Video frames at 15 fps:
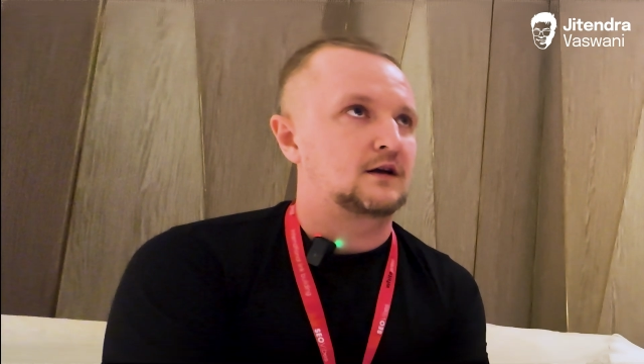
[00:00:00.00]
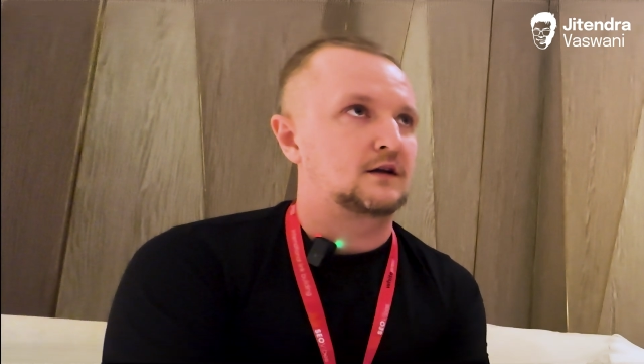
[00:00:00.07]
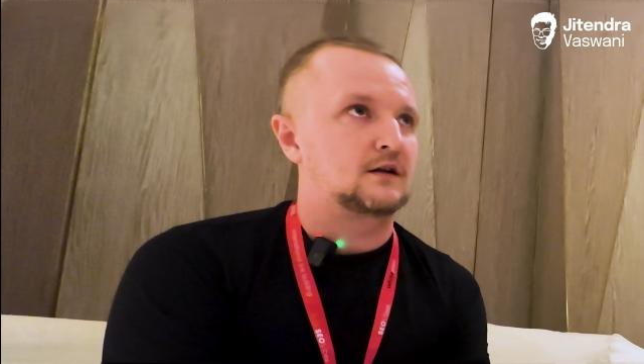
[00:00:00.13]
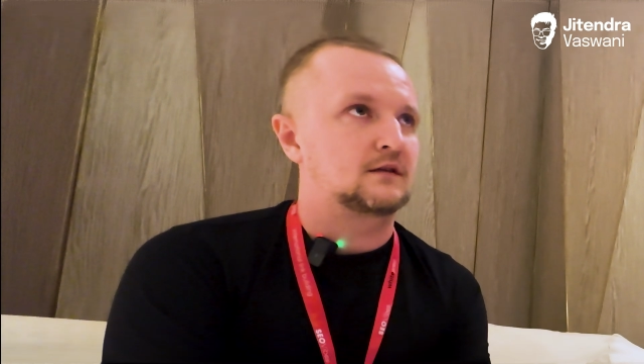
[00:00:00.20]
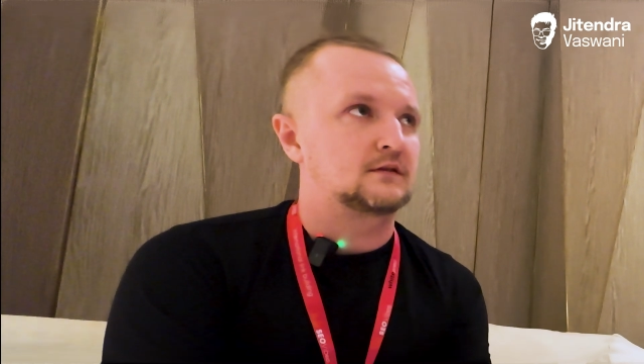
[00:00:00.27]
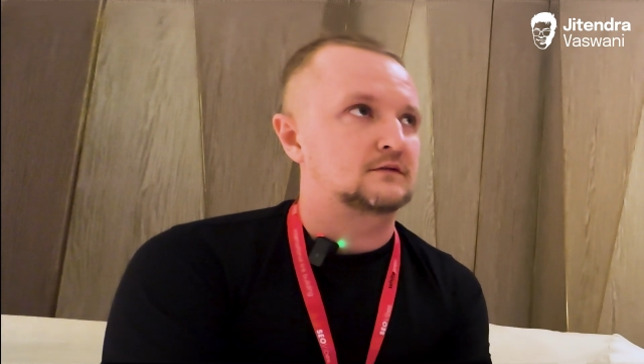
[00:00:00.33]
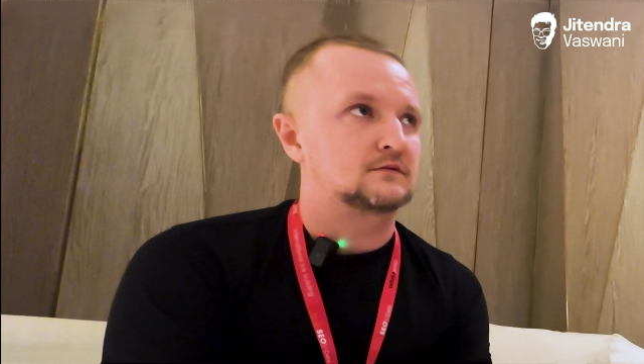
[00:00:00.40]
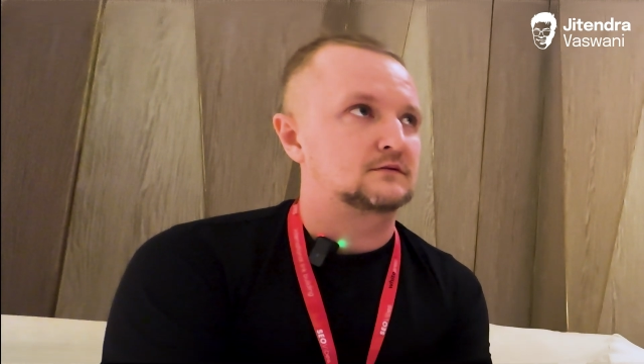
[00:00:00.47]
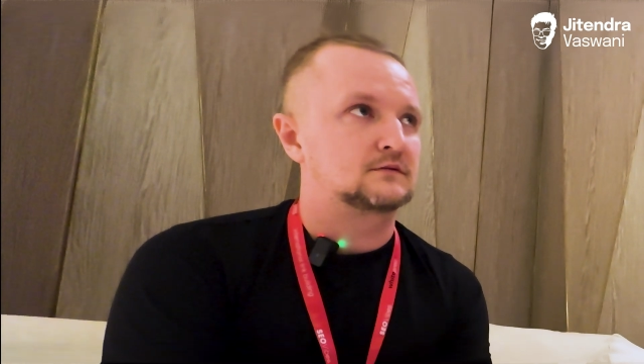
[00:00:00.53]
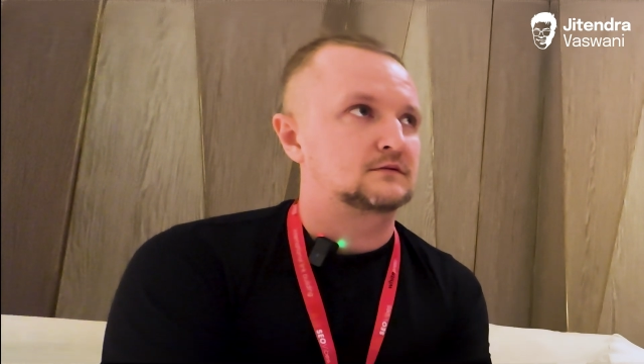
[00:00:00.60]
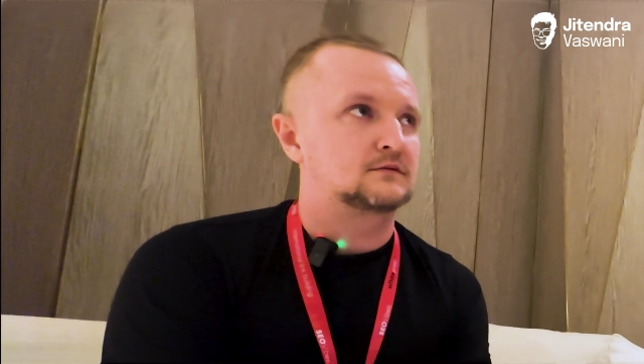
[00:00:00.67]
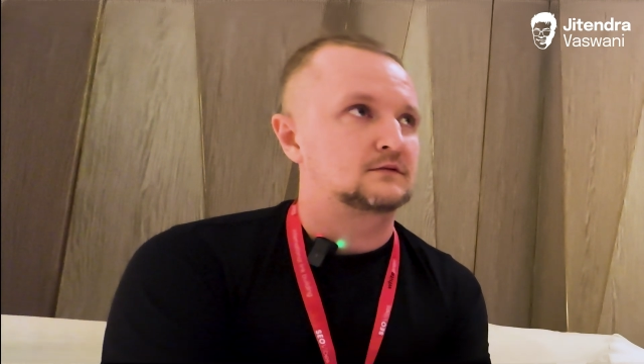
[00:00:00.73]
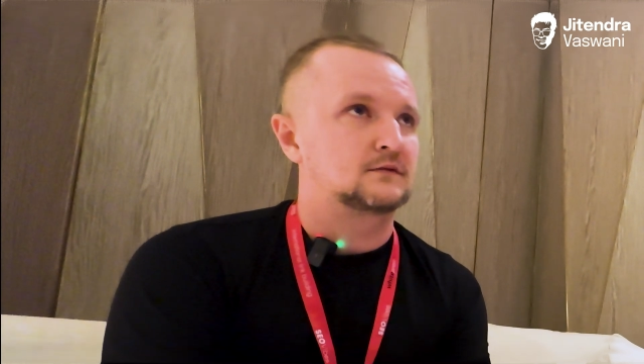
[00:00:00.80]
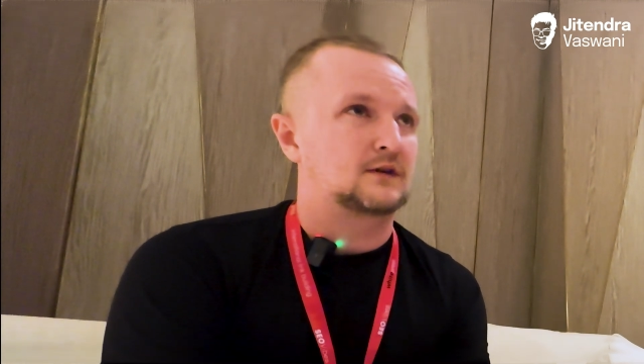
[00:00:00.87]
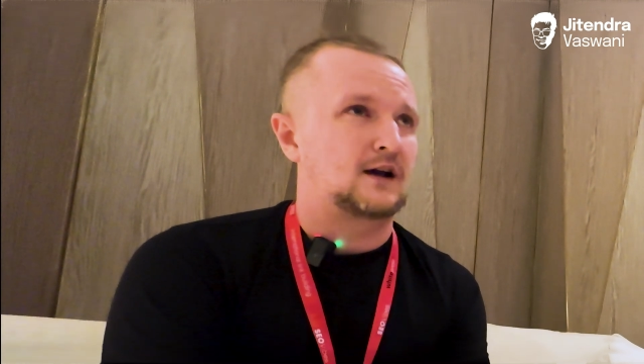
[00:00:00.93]

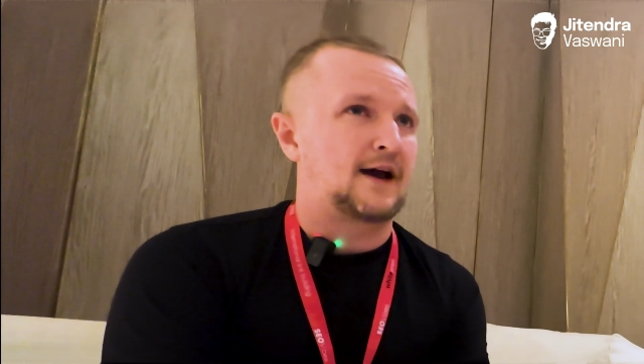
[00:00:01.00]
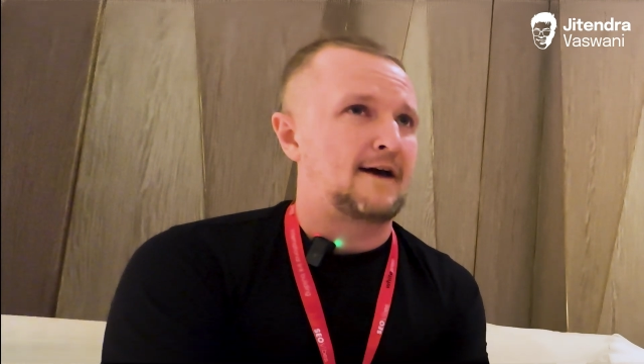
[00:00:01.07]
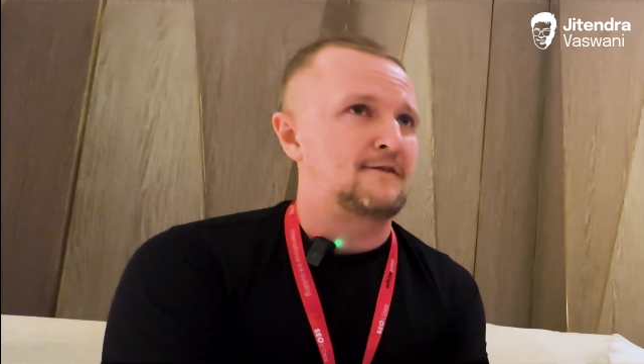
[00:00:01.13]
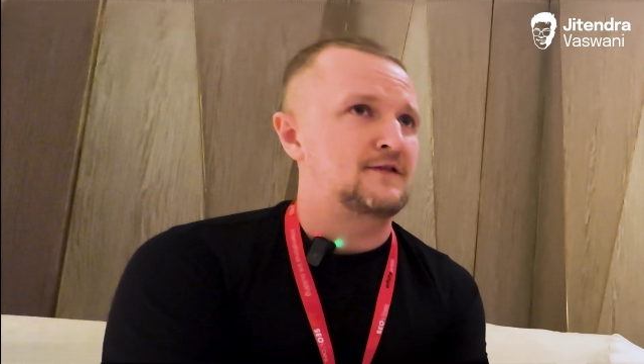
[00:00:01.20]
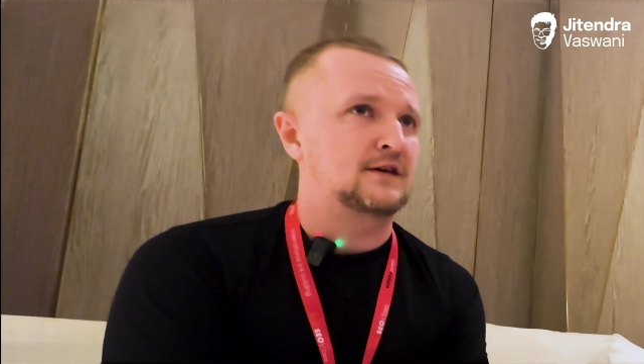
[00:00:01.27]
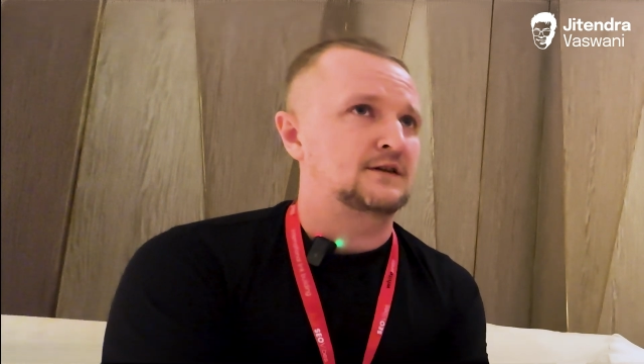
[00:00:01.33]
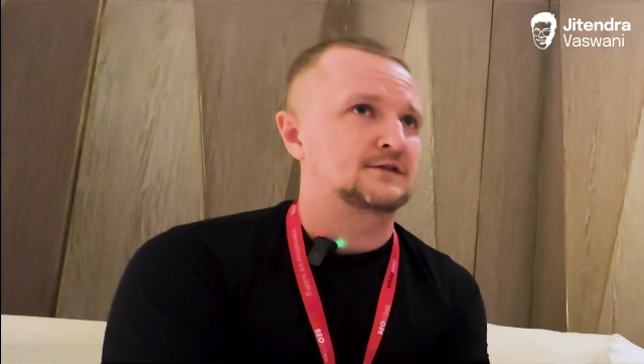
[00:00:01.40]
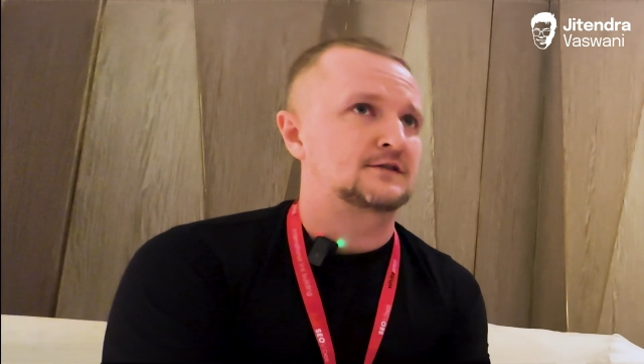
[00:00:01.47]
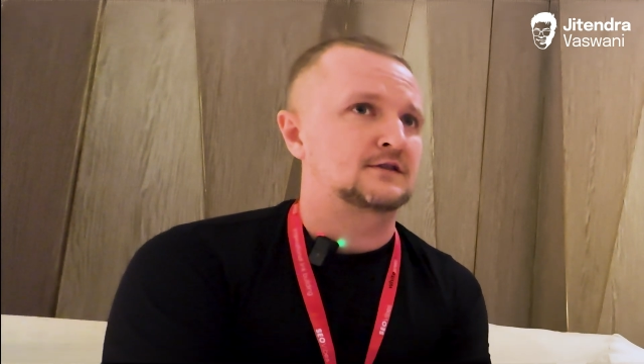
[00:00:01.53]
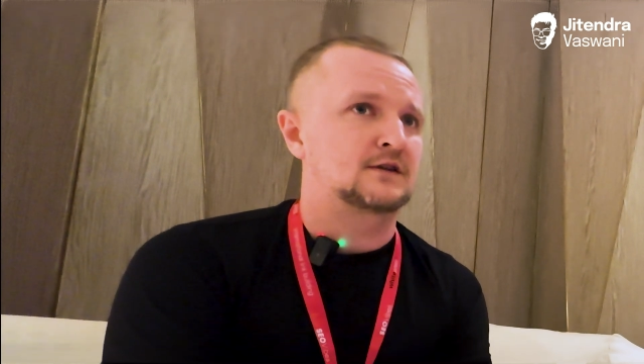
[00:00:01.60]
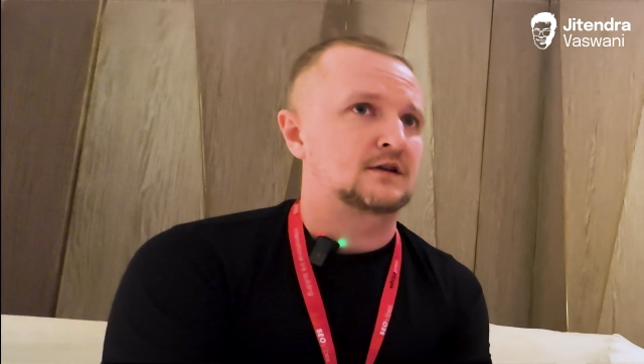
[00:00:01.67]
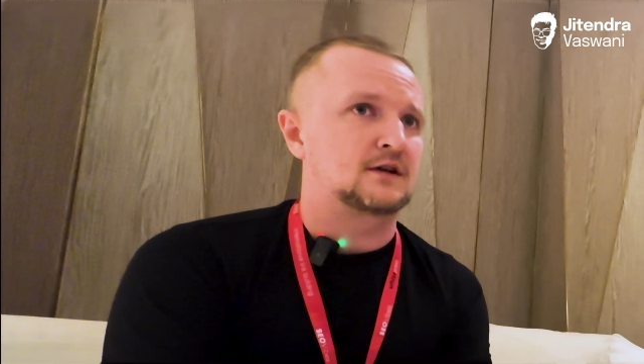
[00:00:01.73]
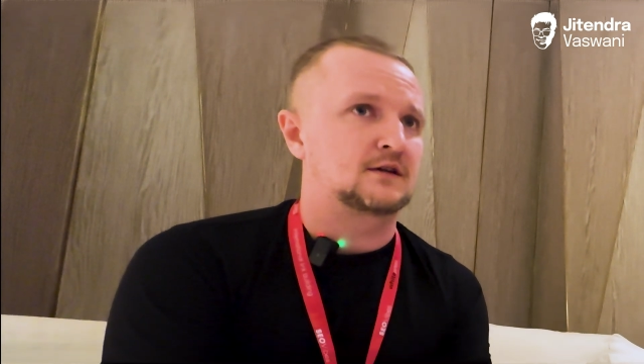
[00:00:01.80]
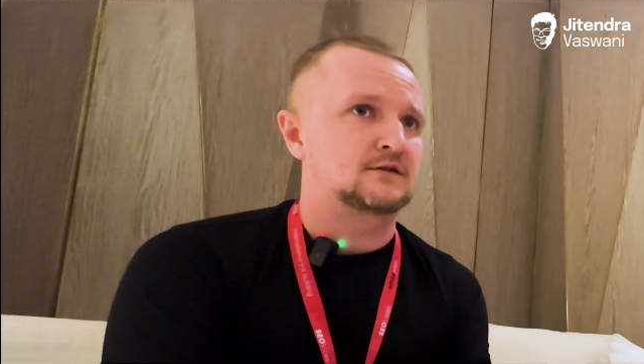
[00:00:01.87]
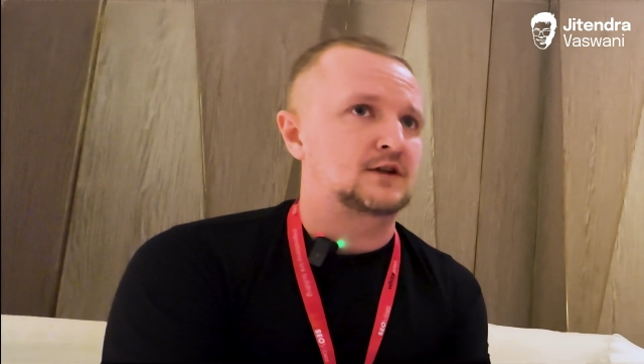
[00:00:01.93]
Um, I think
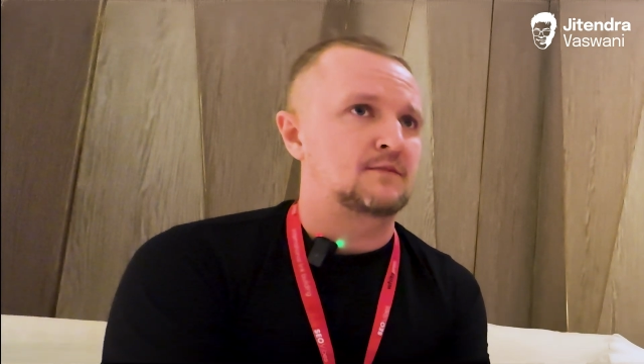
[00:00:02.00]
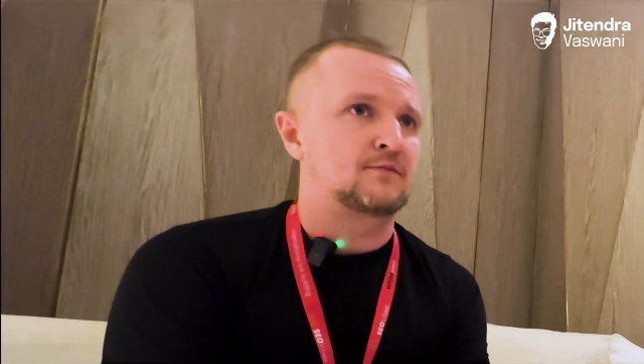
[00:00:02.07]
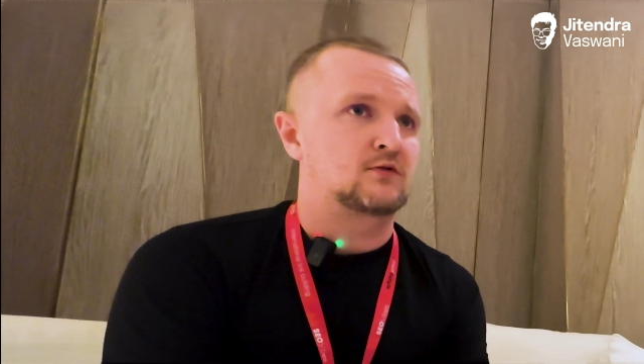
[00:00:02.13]
it's a